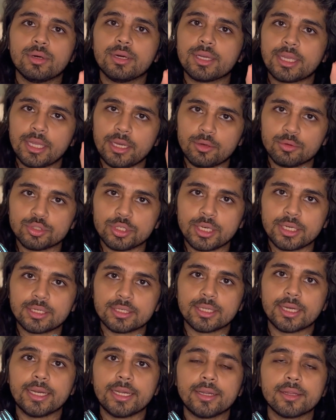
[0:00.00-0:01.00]
a ketogenic
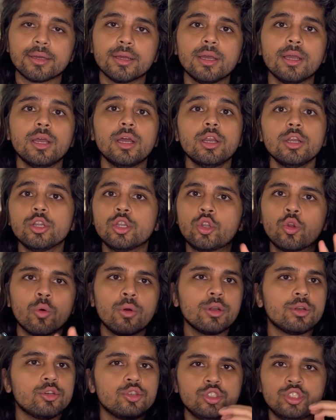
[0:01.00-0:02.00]
diet.
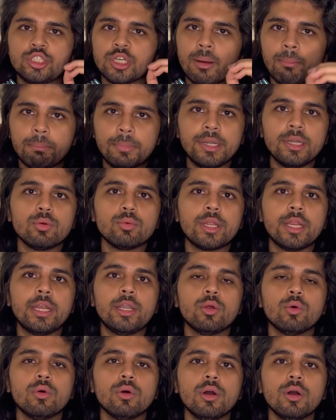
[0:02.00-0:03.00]
Don't jump into
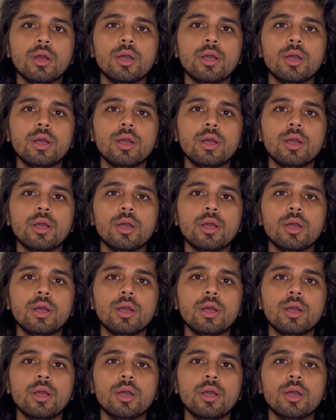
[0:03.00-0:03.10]
keto.